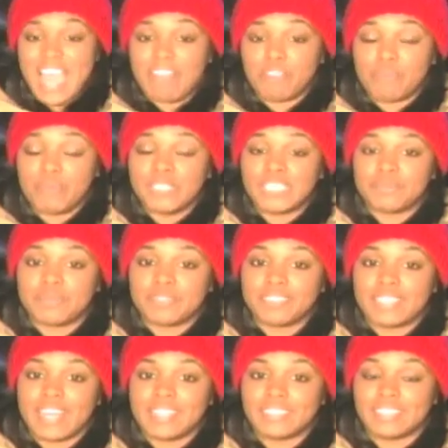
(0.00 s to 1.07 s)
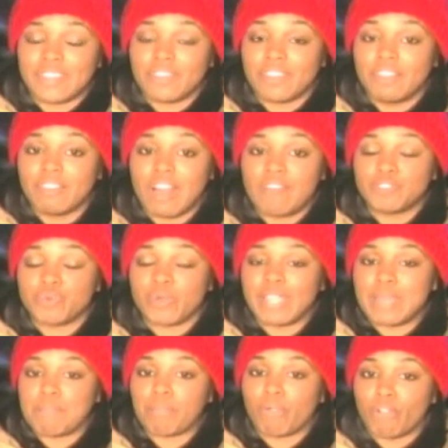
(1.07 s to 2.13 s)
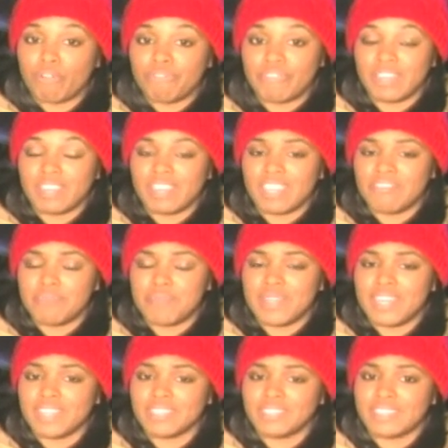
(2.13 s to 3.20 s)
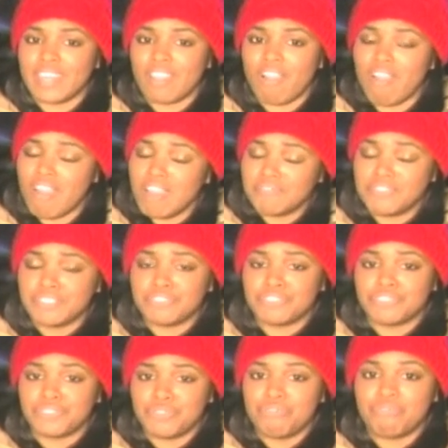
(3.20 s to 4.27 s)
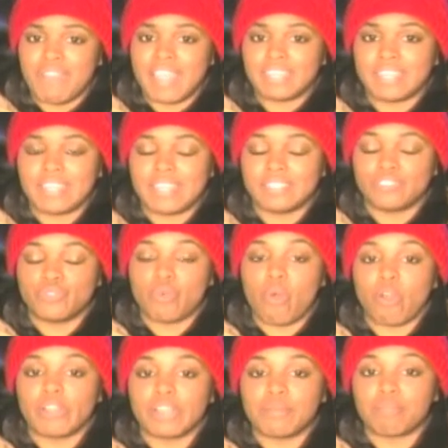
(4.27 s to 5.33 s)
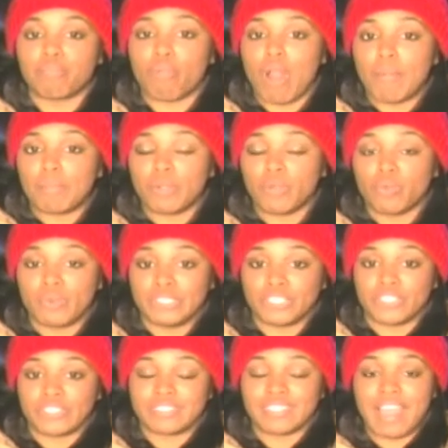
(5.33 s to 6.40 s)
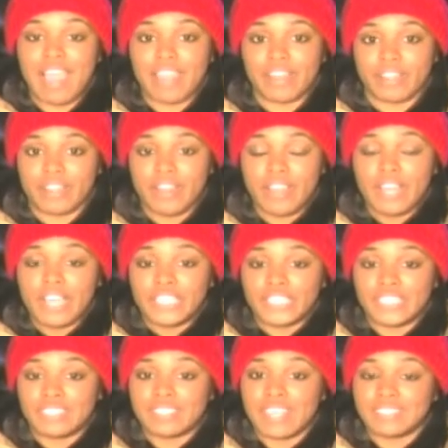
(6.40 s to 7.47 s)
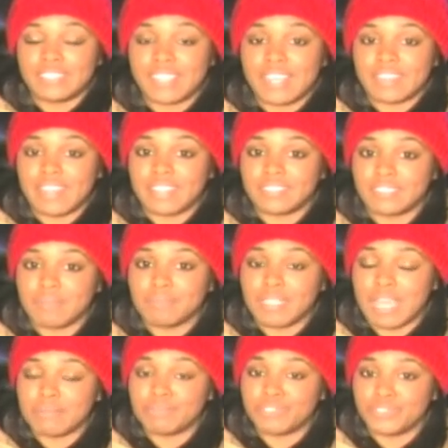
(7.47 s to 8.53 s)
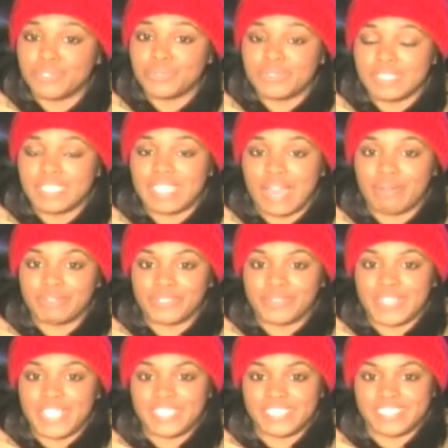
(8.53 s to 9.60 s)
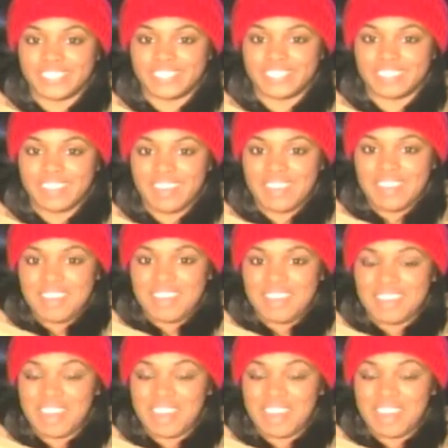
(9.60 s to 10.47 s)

the principal says that the gloves were a perfect gift because they often do find kids who aren't in proper winter attire. She says that they sometimes do seek out donations. And I